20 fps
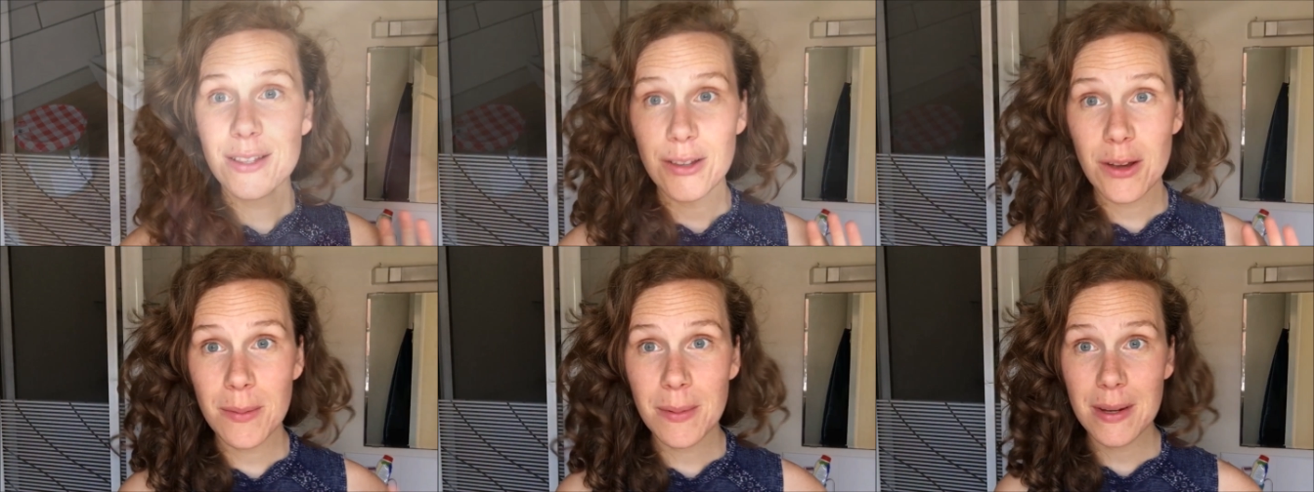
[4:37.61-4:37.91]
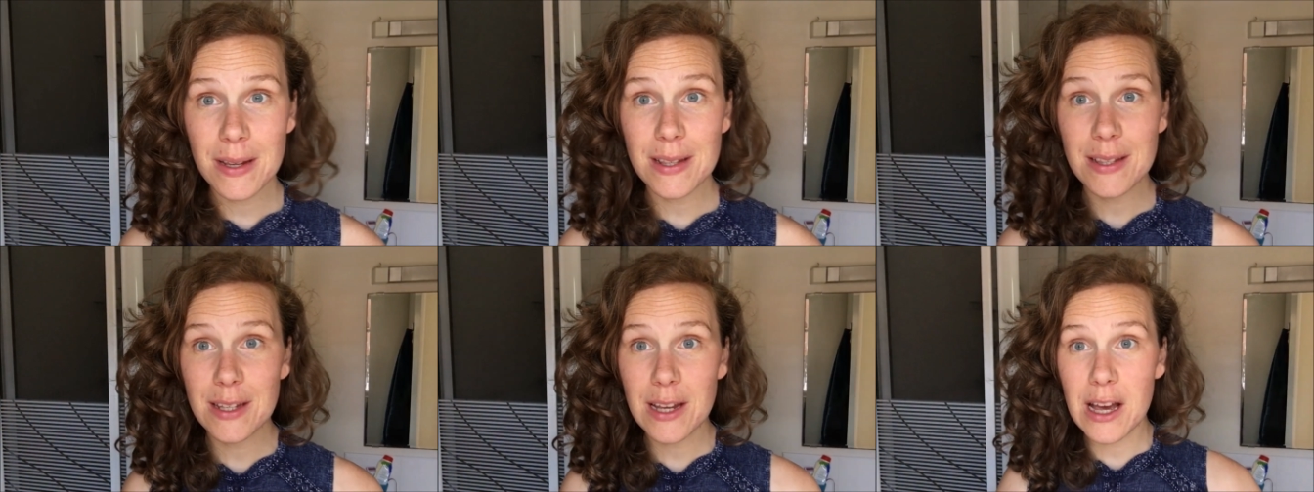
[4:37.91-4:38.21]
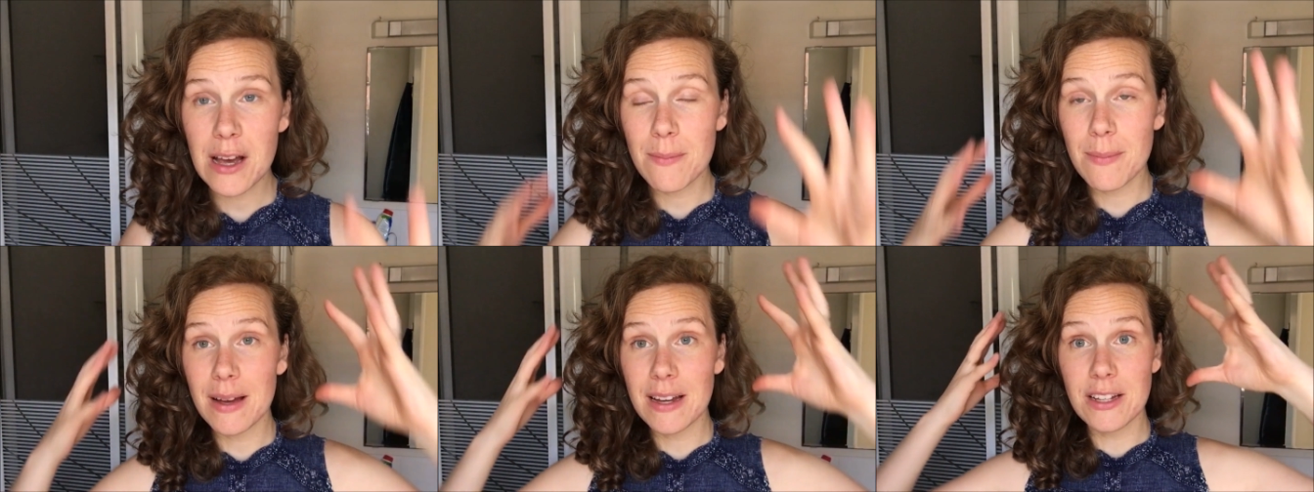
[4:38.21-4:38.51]
So I'm going to
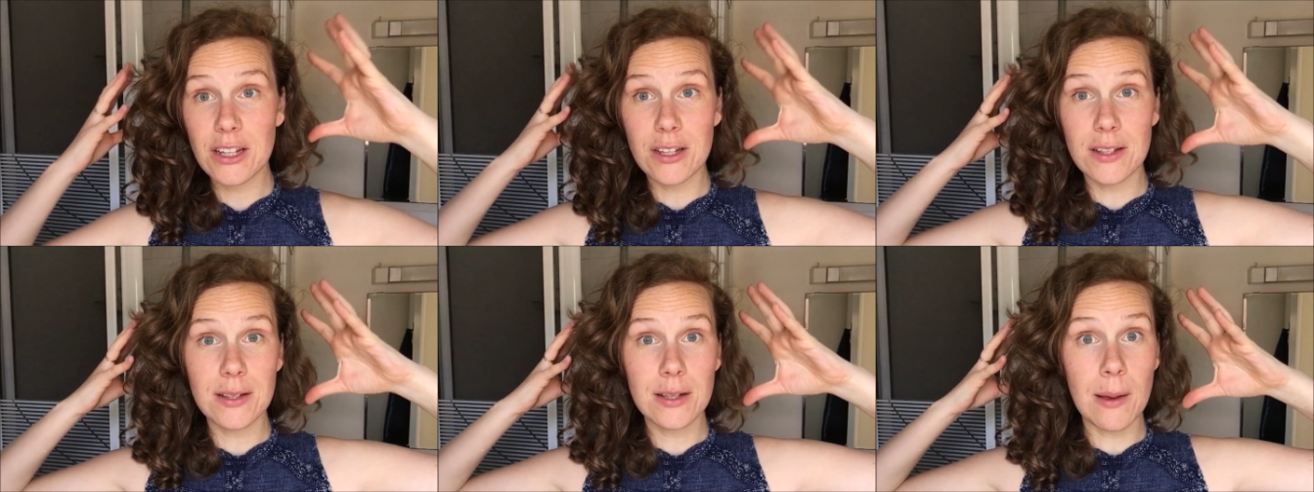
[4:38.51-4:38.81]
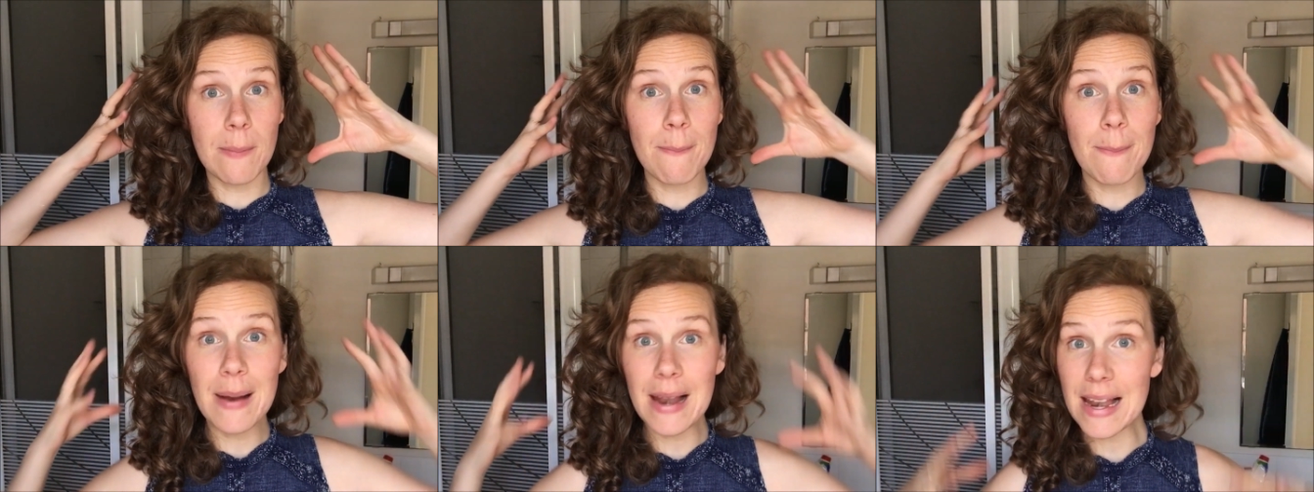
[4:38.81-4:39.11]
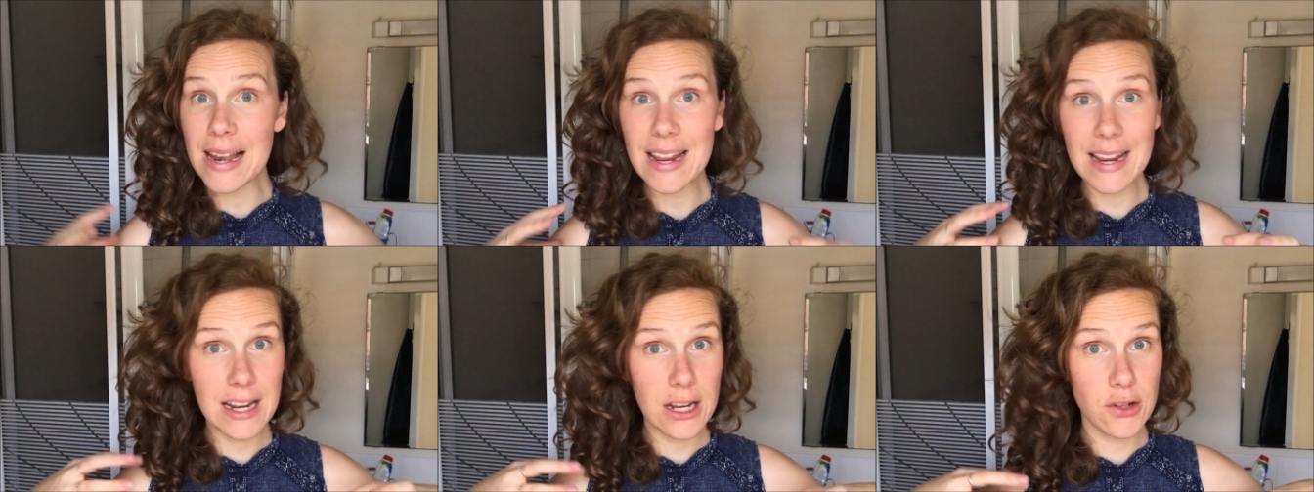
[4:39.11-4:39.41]
start by just
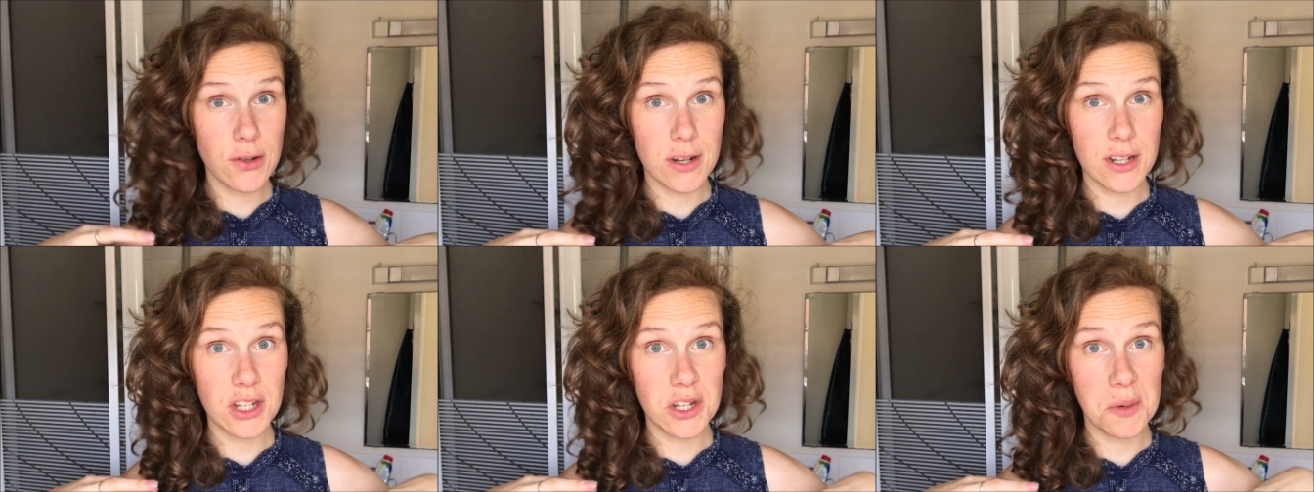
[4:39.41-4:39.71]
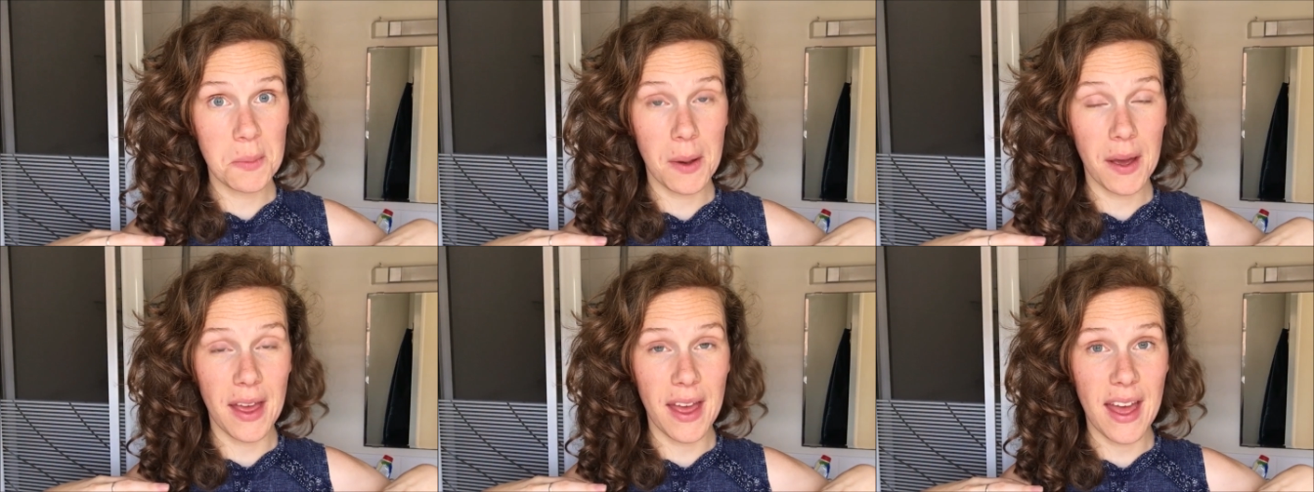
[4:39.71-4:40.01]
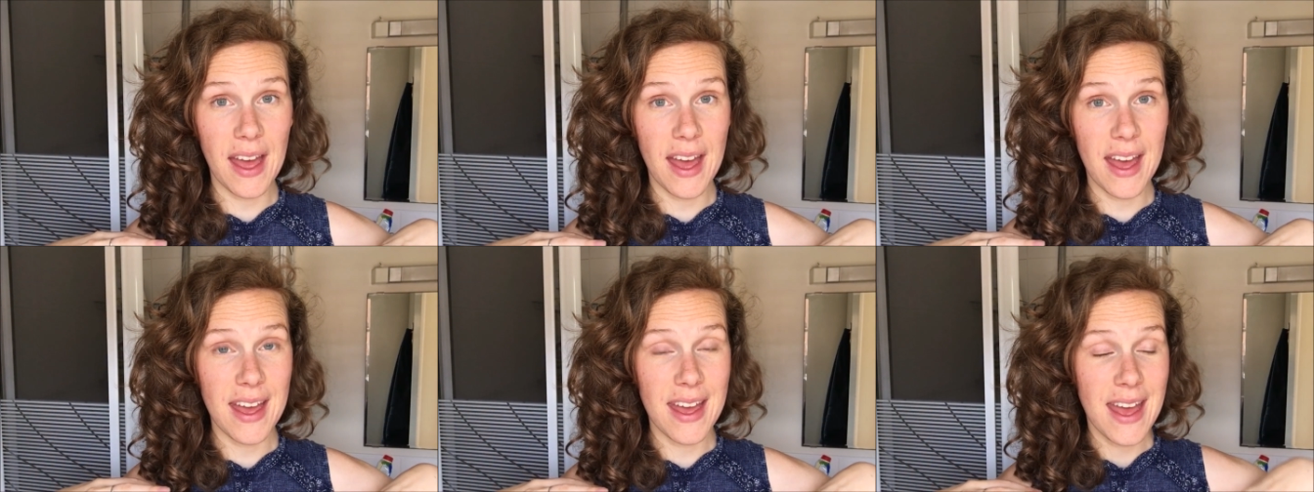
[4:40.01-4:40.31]
completely drenching my
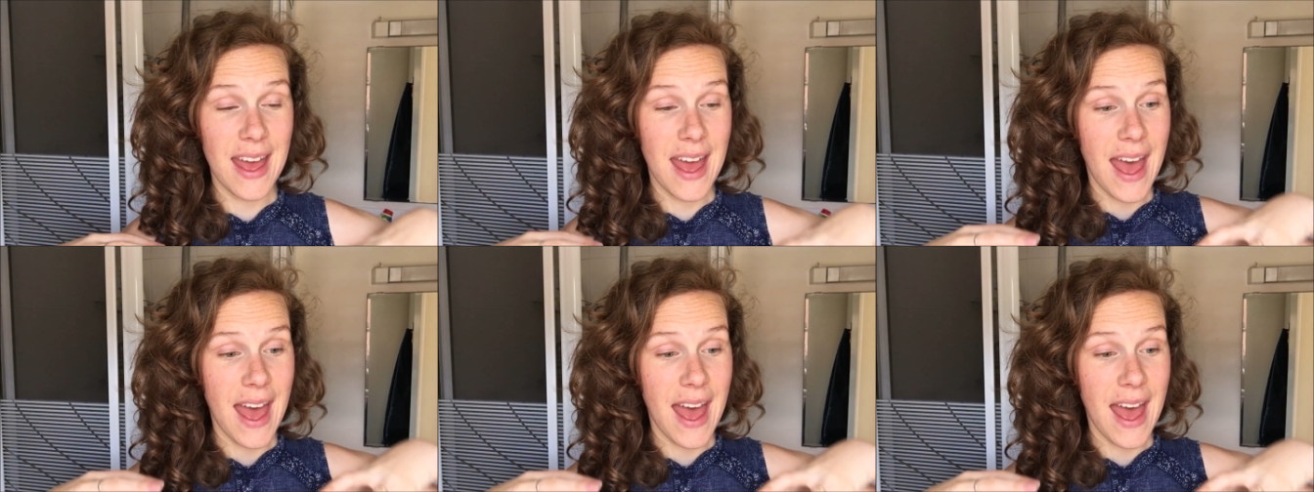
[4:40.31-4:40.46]
hair